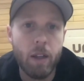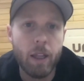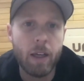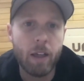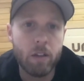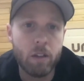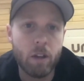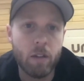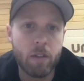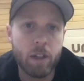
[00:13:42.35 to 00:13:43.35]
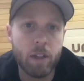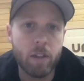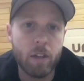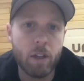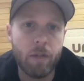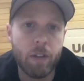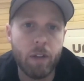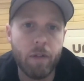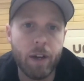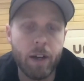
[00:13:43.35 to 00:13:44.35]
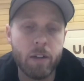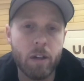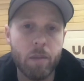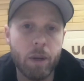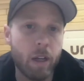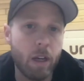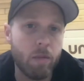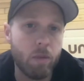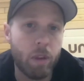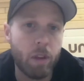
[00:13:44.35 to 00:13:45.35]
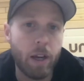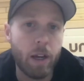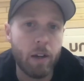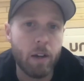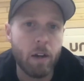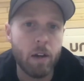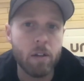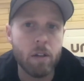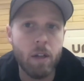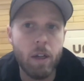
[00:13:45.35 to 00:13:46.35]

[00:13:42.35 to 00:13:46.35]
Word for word: That gets us off site significantly faster, but it comes with an added cost.